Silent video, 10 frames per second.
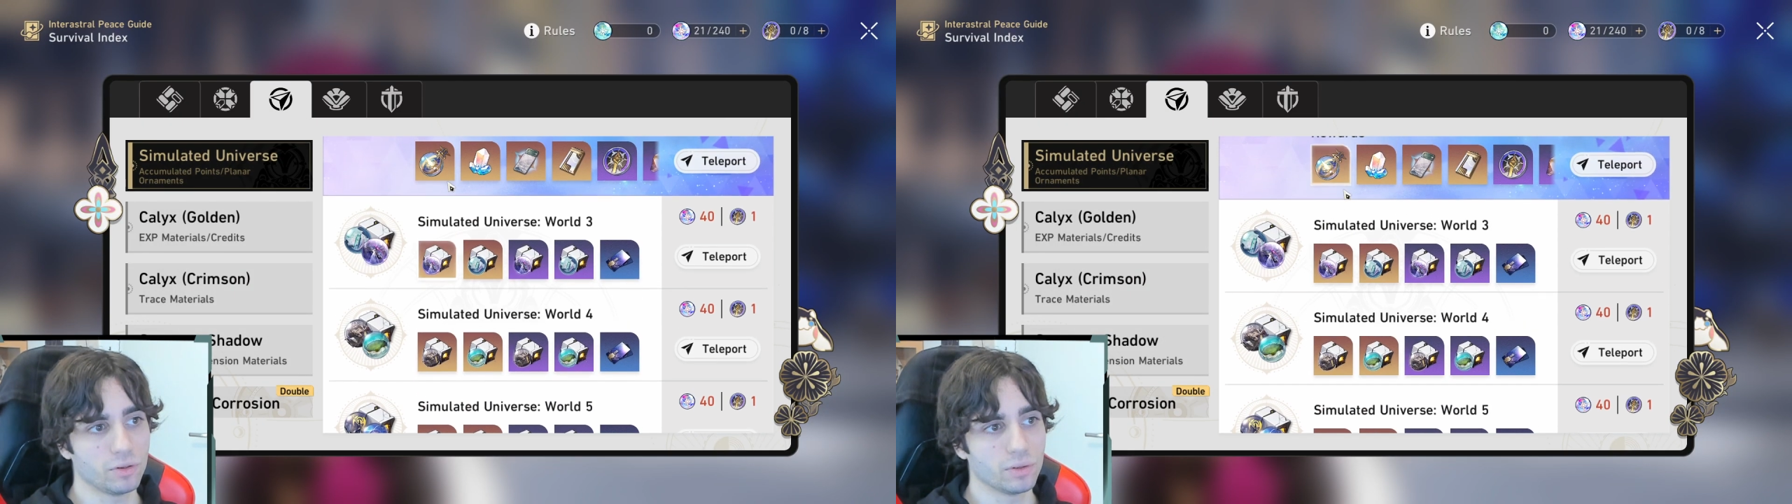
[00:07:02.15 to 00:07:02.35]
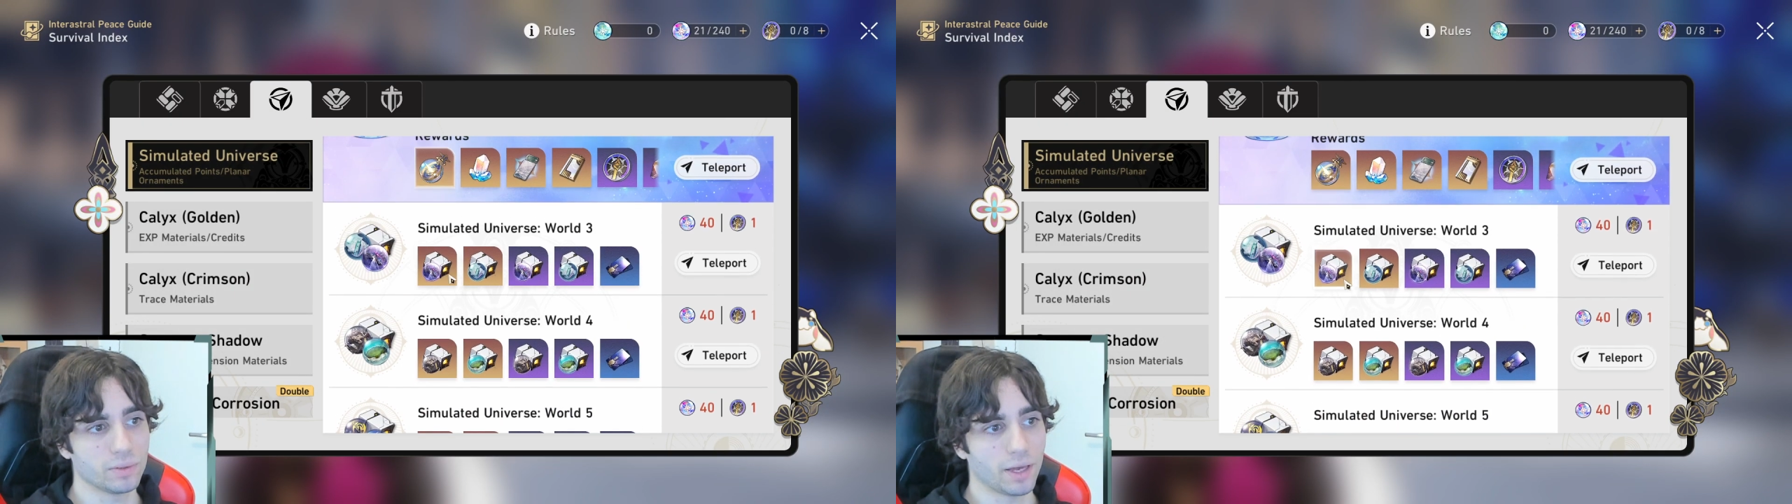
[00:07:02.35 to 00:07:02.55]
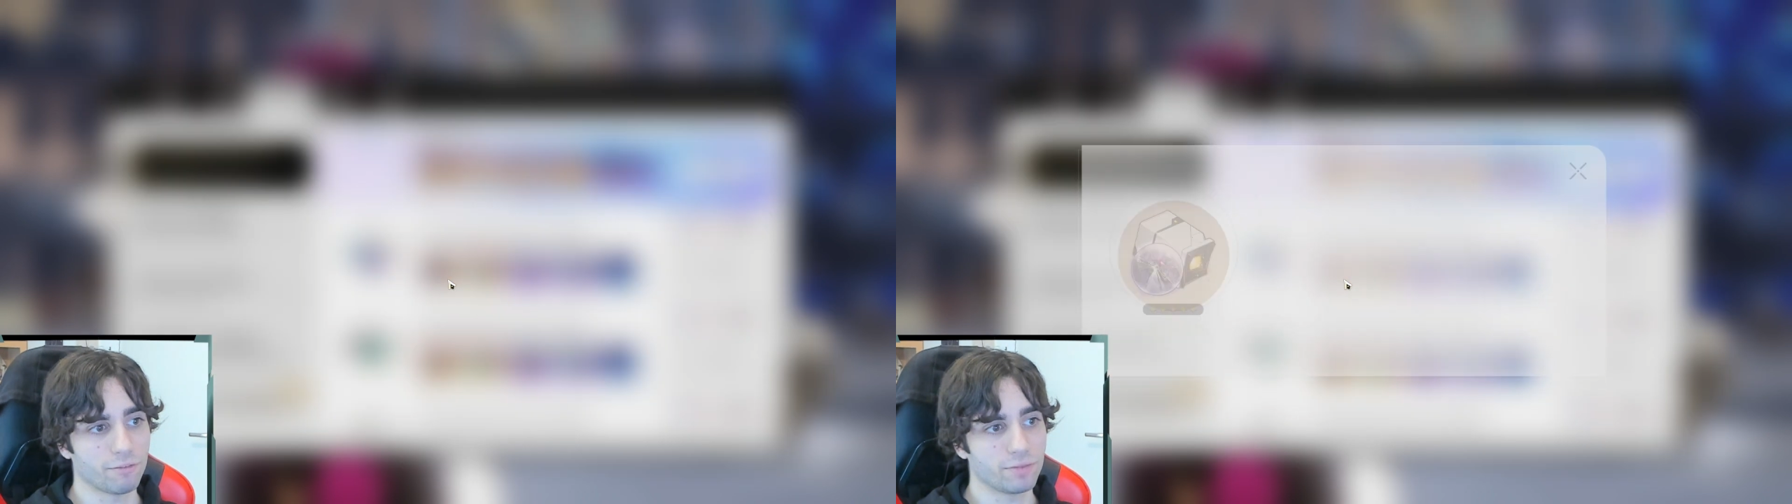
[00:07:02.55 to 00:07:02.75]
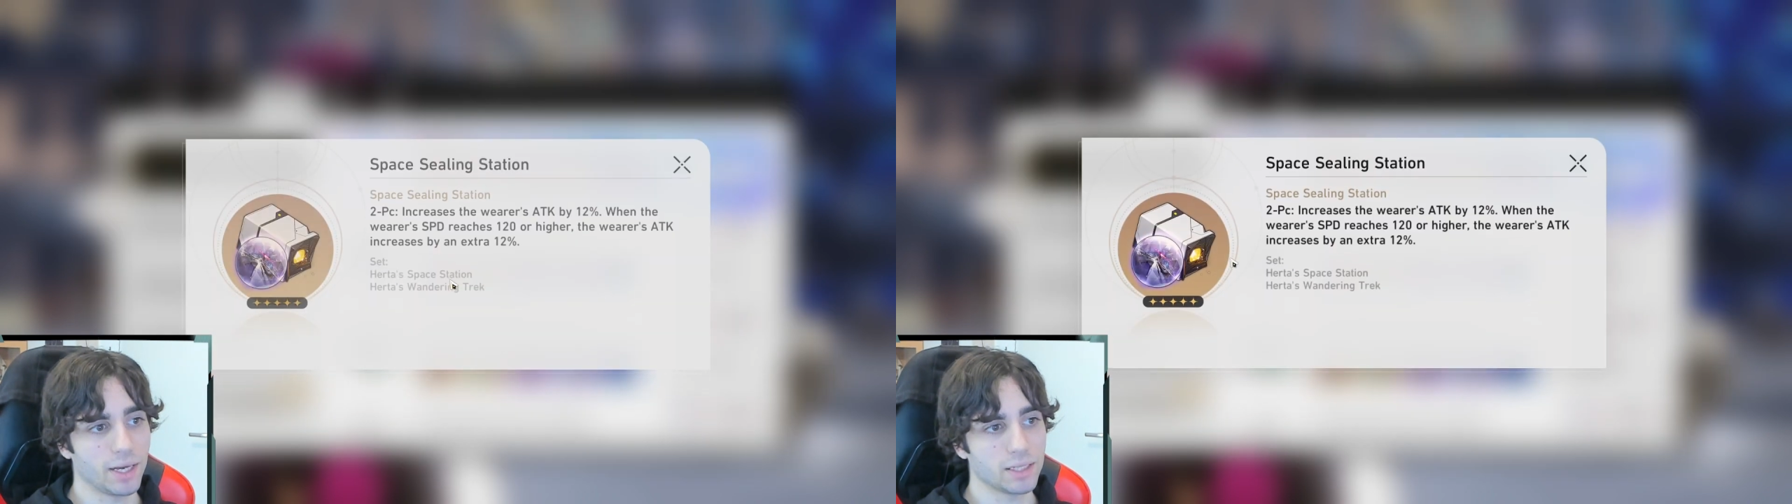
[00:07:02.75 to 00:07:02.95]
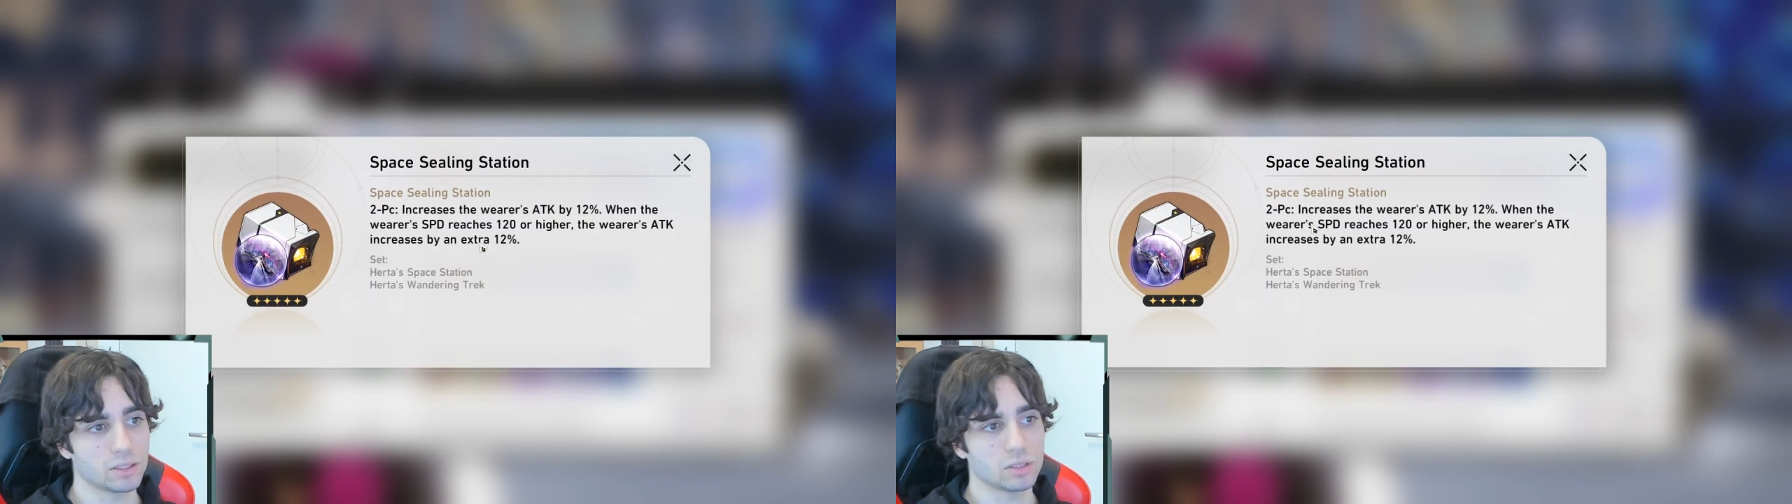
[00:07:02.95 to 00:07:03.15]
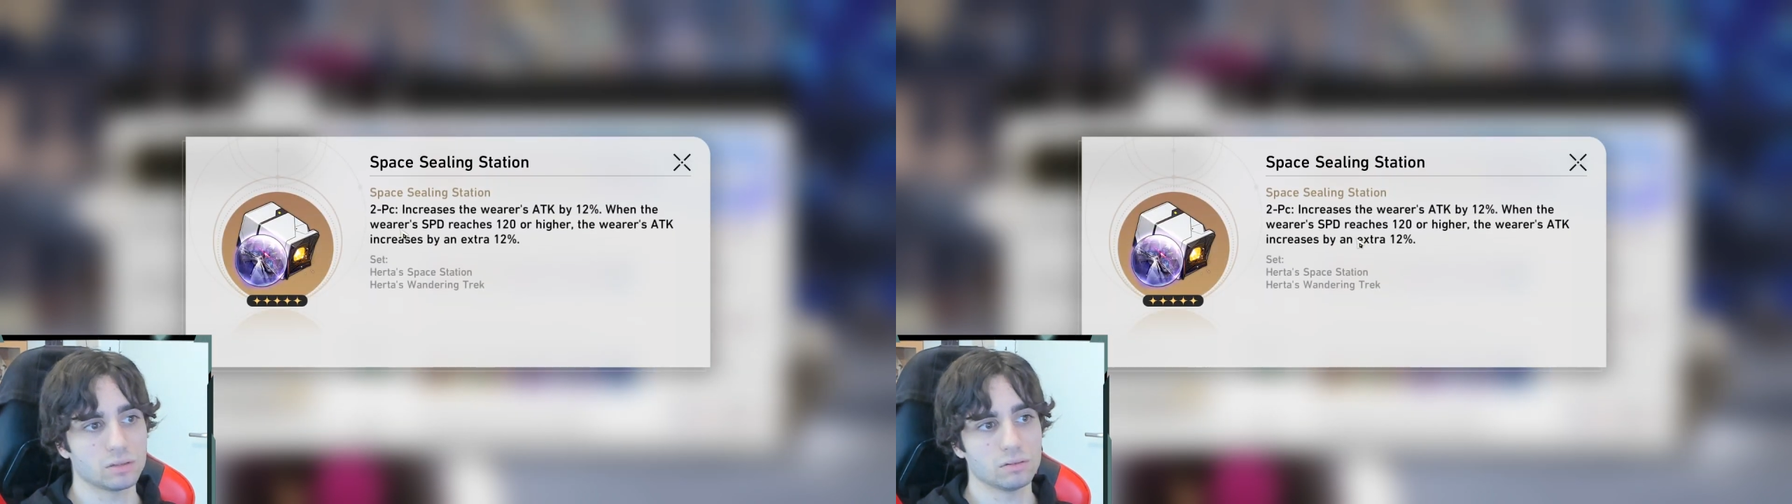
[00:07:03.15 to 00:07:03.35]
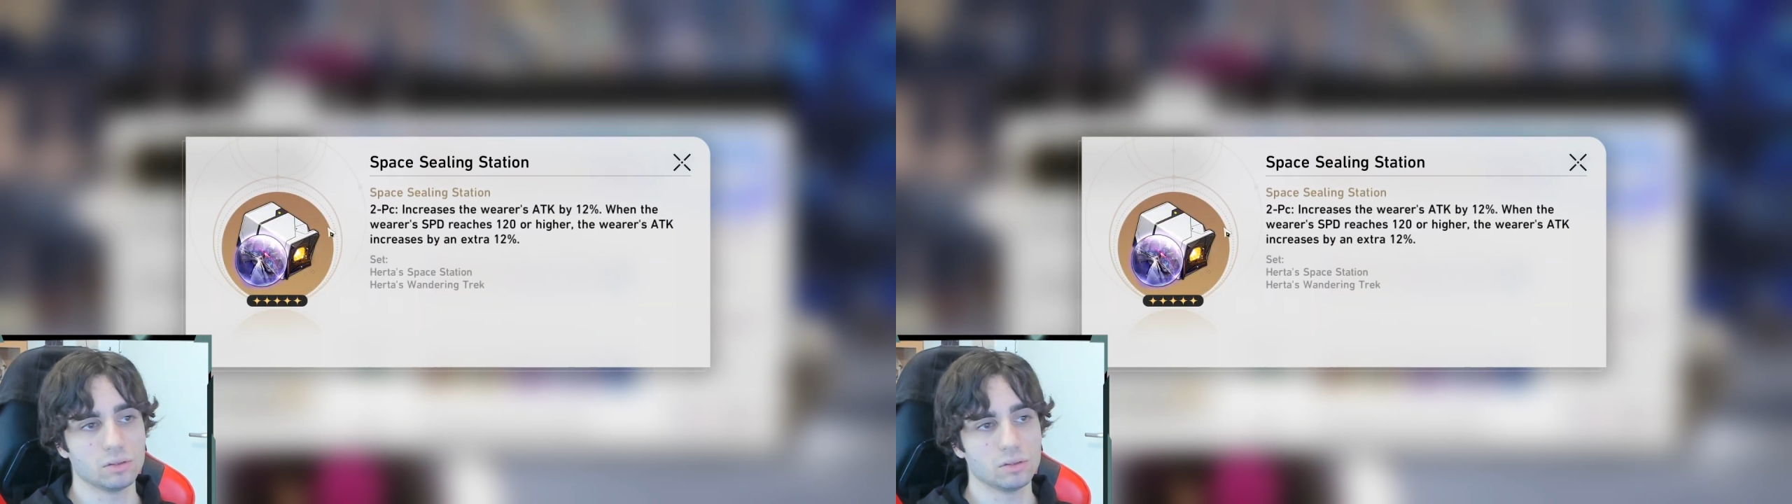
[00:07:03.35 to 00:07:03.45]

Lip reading: you don't have that,